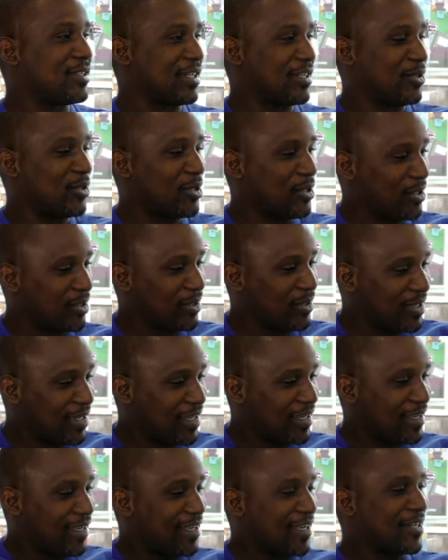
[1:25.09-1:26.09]
I know you're
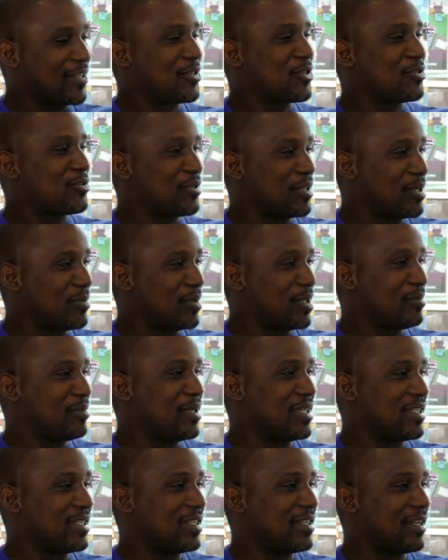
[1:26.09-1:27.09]
extremely
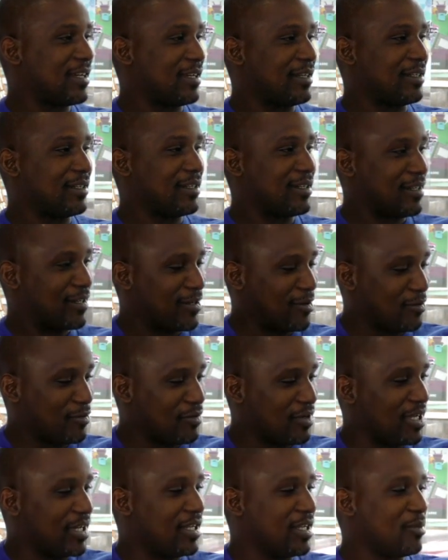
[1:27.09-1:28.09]
busy and
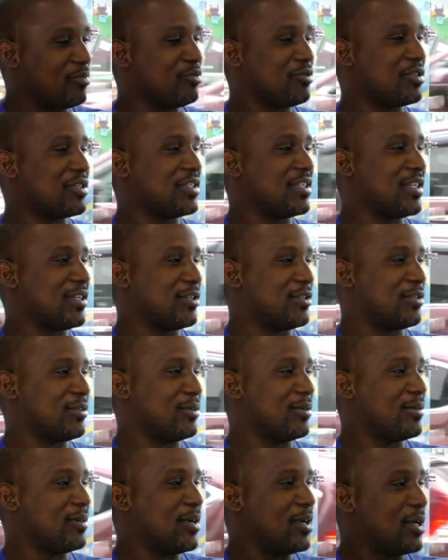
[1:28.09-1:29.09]
really appreciate
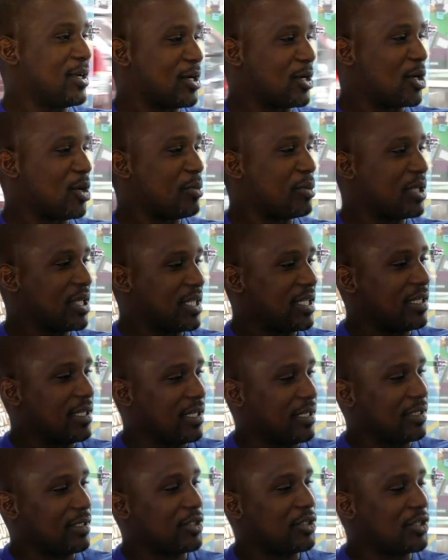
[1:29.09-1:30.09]
you coming
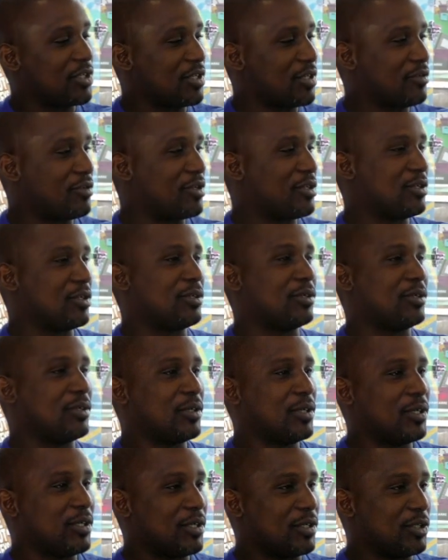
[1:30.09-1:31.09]
here and sharing your
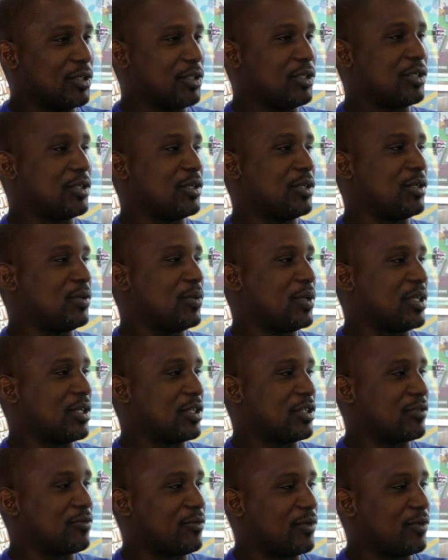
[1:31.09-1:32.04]
journey with us.